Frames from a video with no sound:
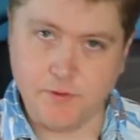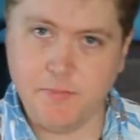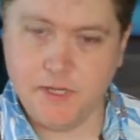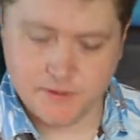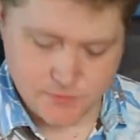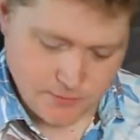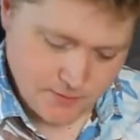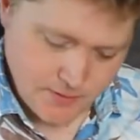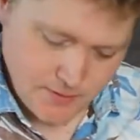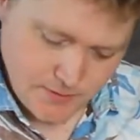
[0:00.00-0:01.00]
with pencil.
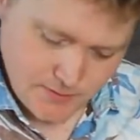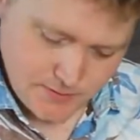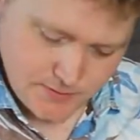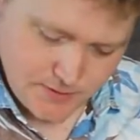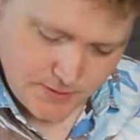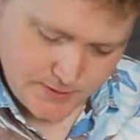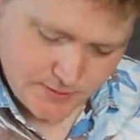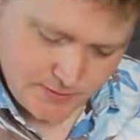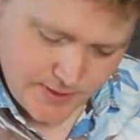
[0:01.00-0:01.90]
So let's go